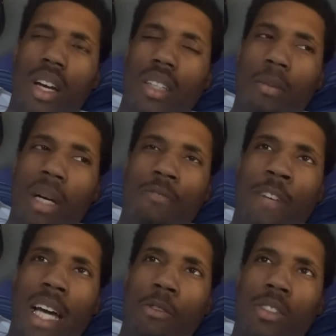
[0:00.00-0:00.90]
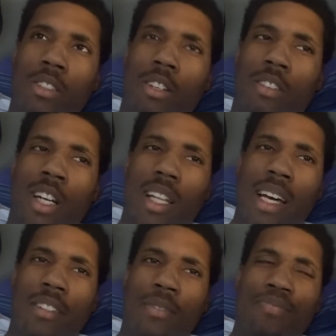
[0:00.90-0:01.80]
Then my final was in North
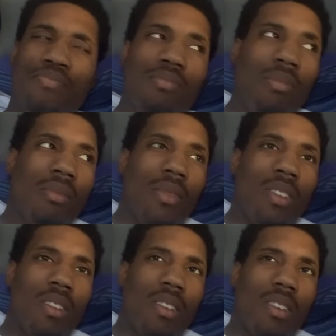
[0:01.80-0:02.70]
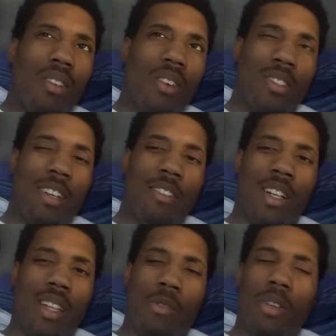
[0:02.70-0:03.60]
Carolina. Or South
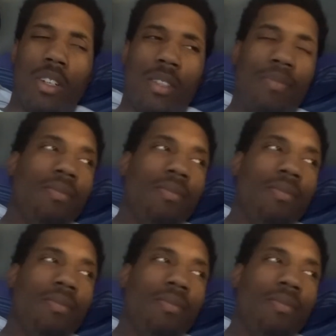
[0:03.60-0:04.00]
Carolina, one of them.